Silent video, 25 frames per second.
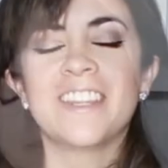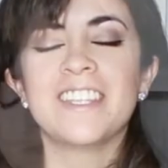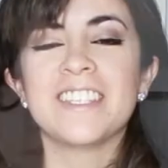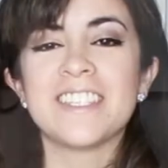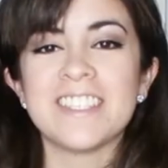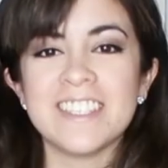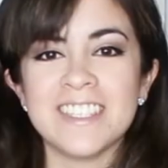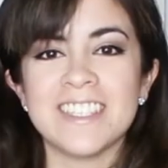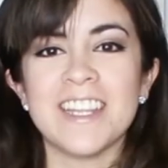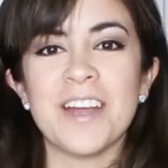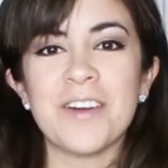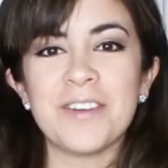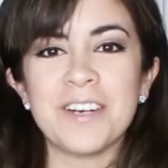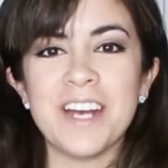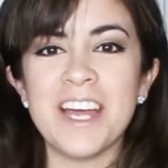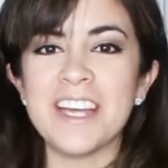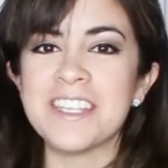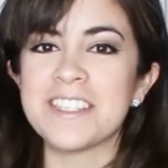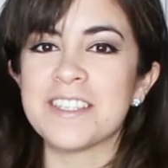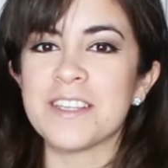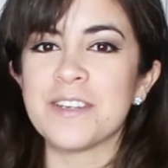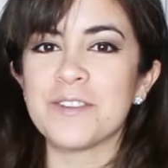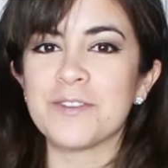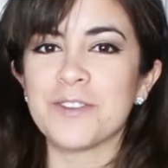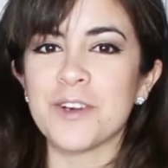This is now
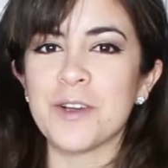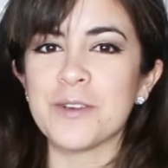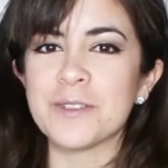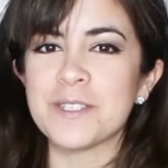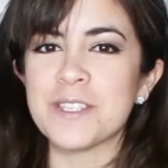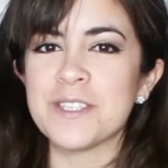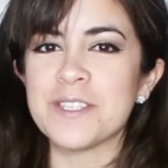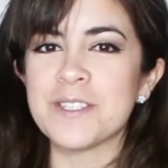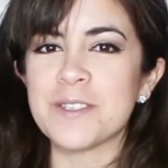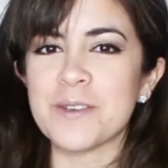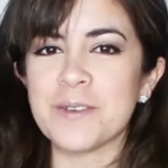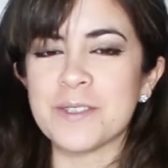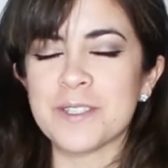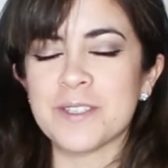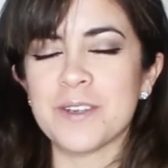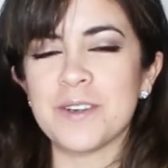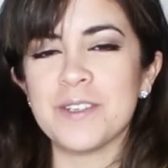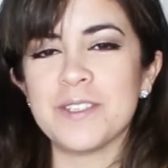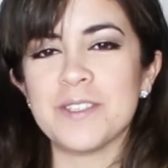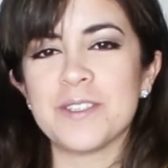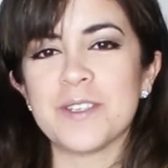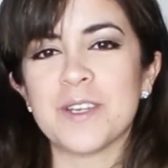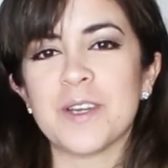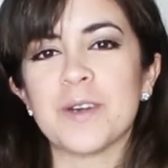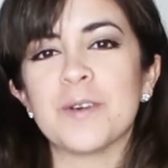nice and frozen, so it's
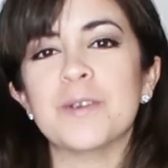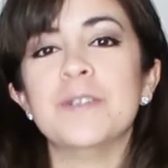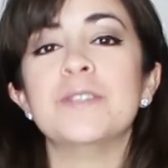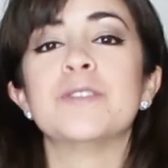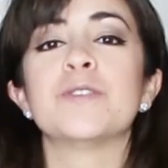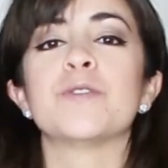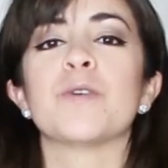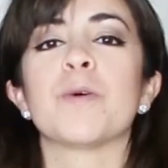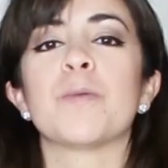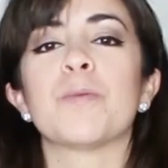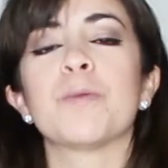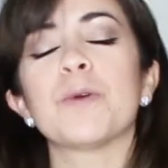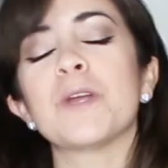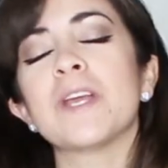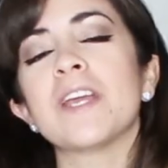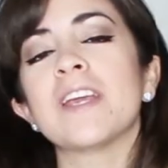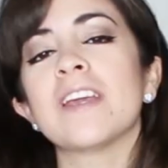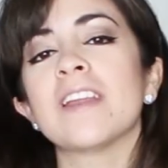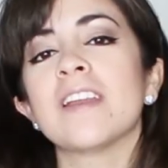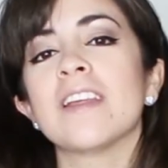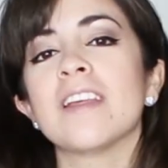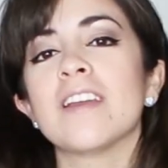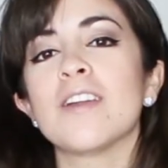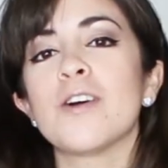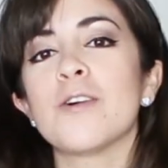going to go into a
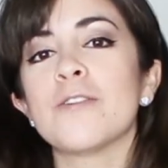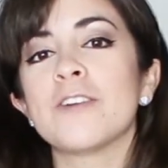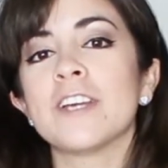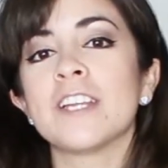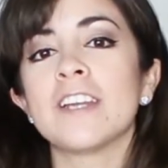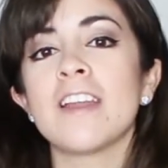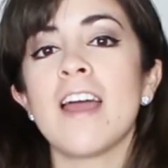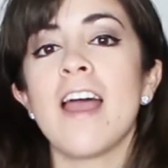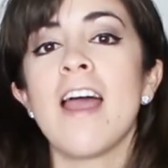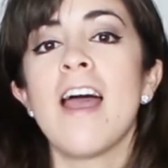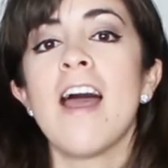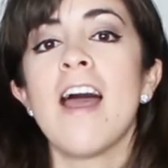preheated oven